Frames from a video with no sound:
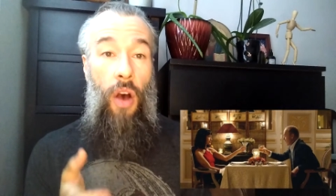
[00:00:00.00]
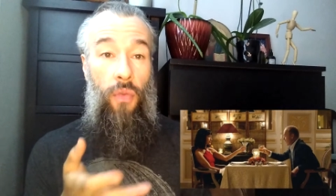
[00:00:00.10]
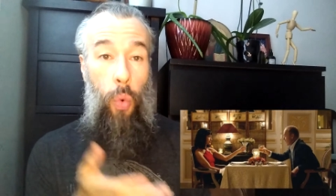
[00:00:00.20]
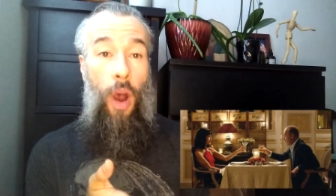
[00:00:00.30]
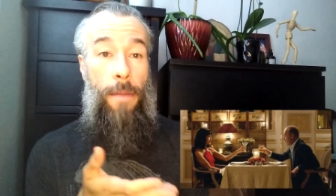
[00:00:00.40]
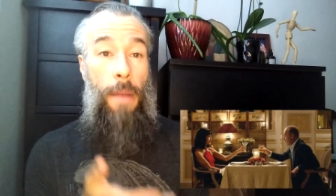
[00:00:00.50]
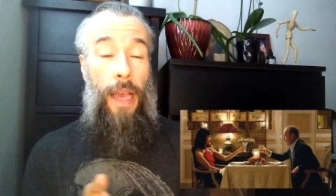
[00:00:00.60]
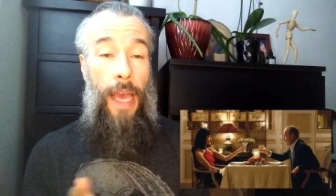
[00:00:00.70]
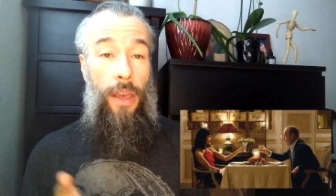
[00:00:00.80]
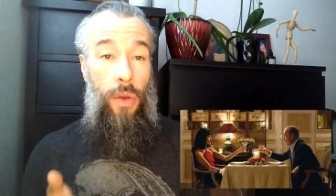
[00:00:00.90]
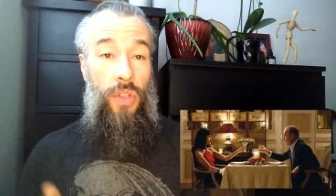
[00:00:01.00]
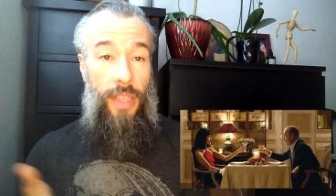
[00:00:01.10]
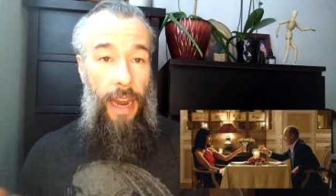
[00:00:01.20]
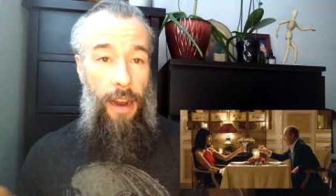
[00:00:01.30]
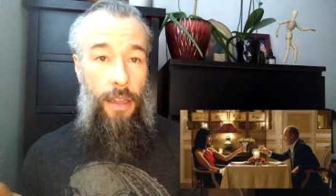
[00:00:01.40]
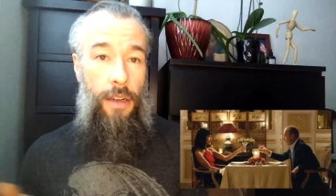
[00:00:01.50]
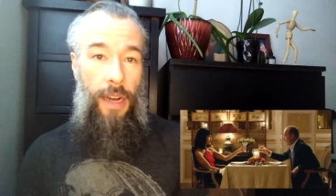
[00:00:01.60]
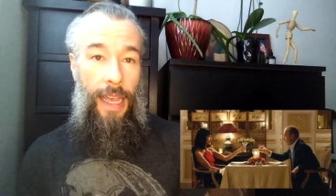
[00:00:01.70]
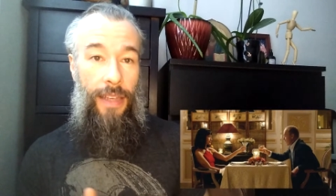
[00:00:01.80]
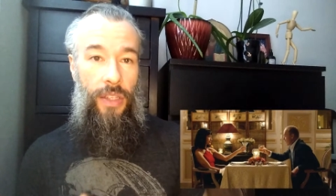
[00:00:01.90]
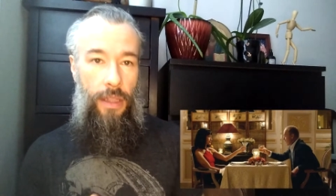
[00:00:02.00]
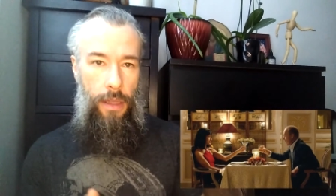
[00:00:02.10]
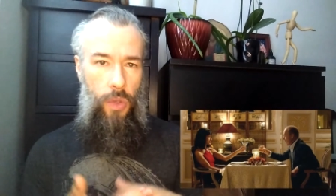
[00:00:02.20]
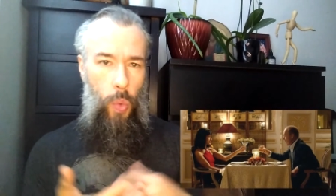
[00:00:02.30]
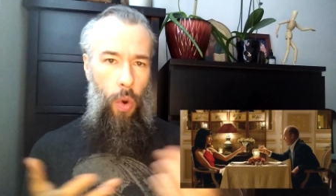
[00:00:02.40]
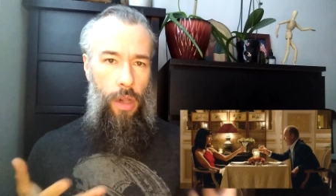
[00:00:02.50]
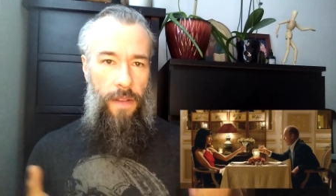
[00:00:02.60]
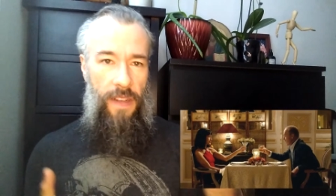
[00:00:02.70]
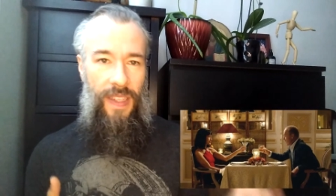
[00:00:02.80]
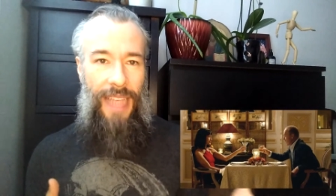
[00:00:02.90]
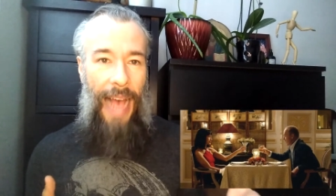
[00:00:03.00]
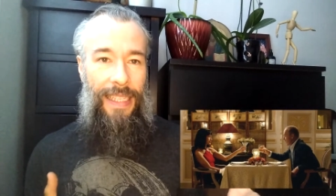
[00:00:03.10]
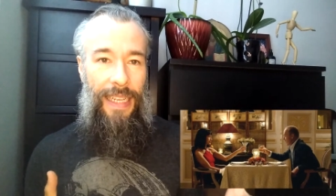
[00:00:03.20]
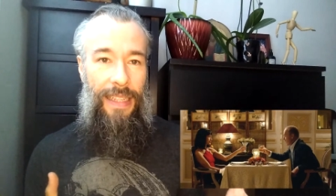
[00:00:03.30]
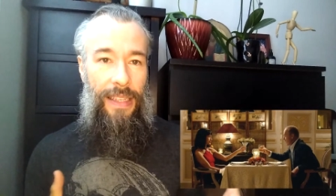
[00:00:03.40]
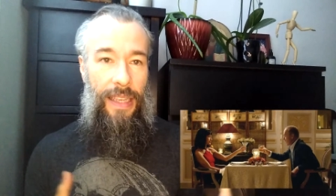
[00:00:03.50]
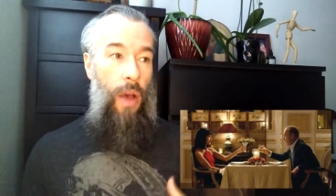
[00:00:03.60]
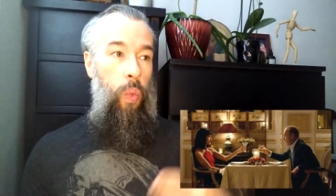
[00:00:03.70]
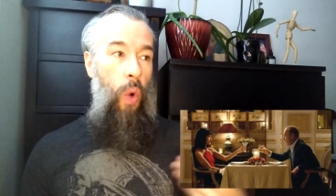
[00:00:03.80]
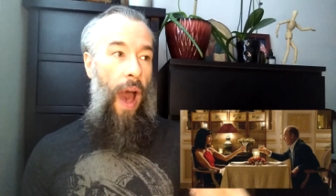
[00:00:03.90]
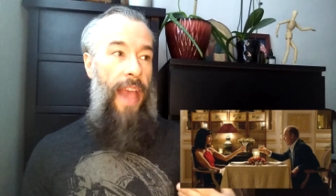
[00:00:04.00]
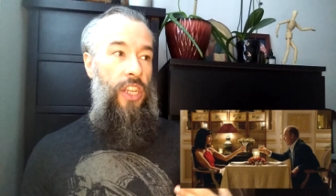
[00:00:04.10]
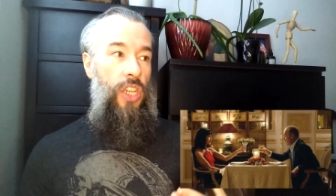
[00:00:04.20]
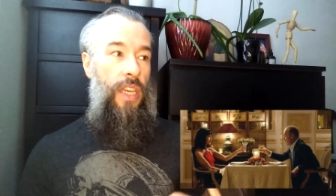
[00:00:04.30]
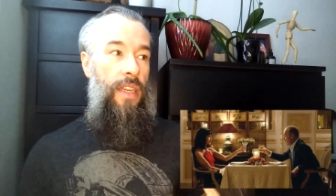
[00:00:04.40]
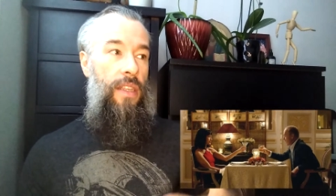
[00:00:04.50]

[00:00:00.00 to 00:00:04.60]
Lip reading: of where Maggie Q's character is in this world of assassins, why she